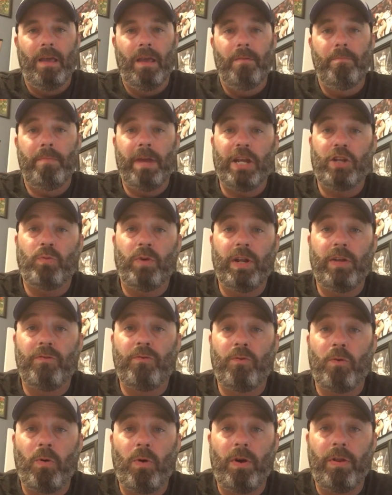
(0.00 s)
May
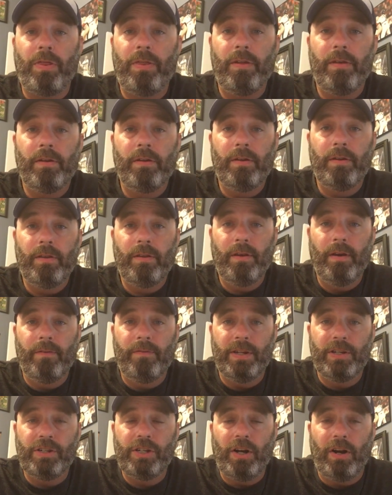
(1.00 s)
24th of
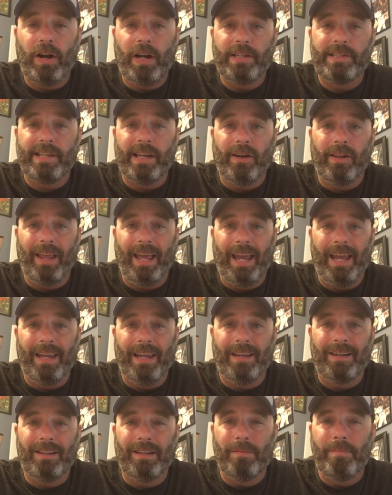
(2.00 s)
this year, I sell a
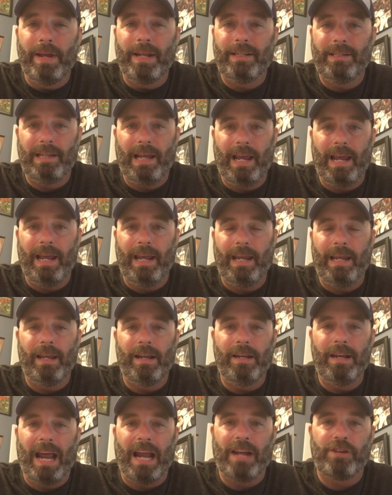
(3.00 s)
Clemente,
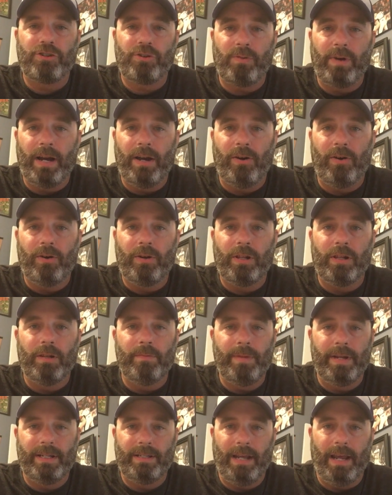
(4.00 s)
Naturel
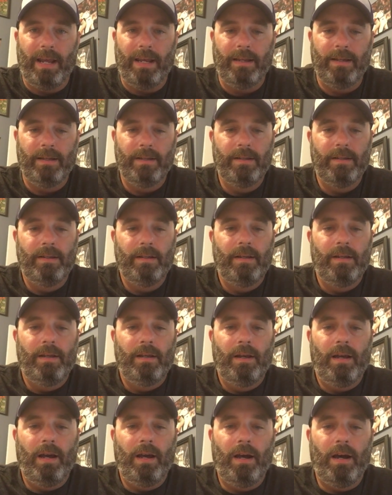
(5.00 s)
Clemente,
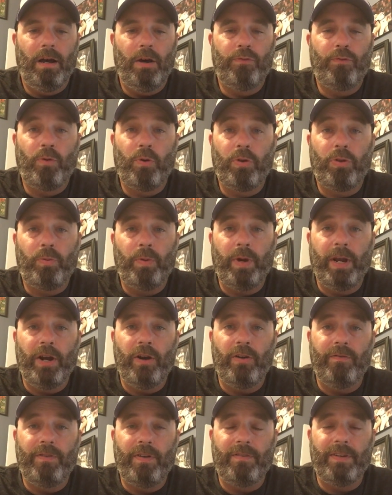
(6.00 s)
uh, for
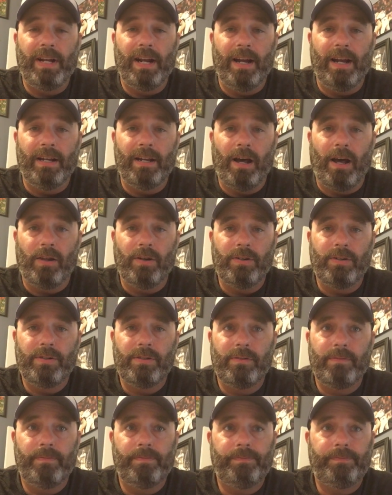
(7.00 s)
$359
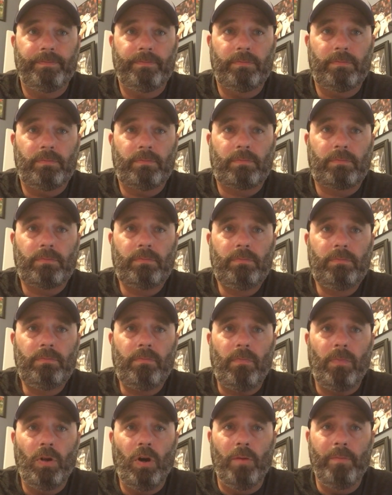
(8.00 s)

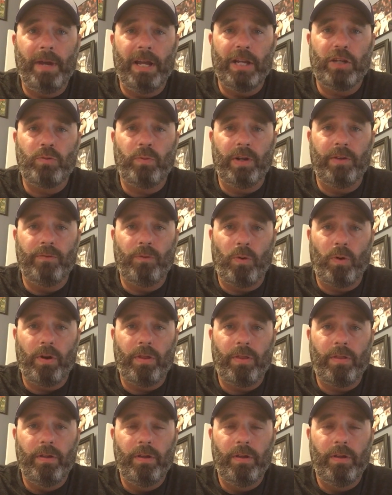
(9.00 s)
on May 24th